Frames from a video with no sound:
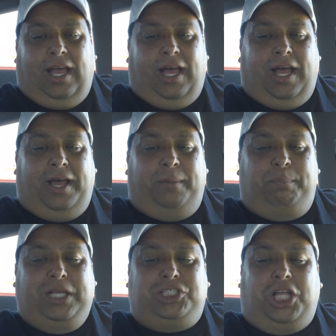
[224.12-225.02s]
Um,
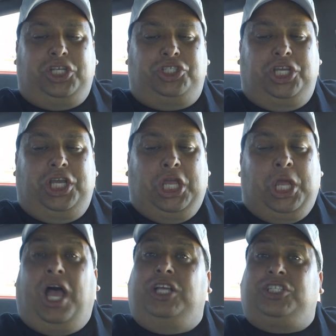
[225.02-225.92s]
Big
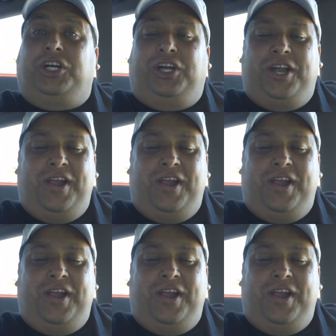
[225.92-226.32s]
Slushy, Oscar.